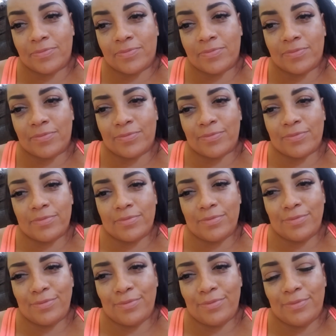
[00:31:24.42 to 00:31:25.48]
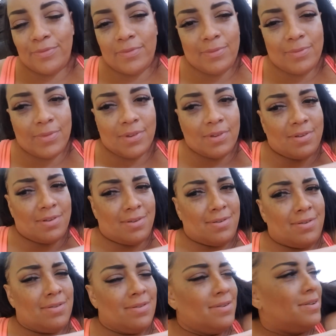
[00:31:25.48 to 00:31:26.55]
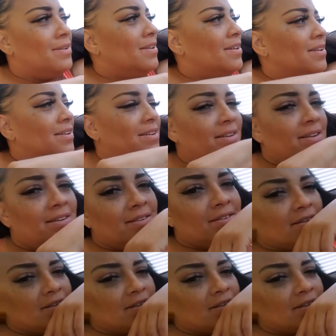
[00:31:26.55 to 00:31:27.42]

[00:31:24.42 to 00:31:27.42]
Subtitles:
[no speech]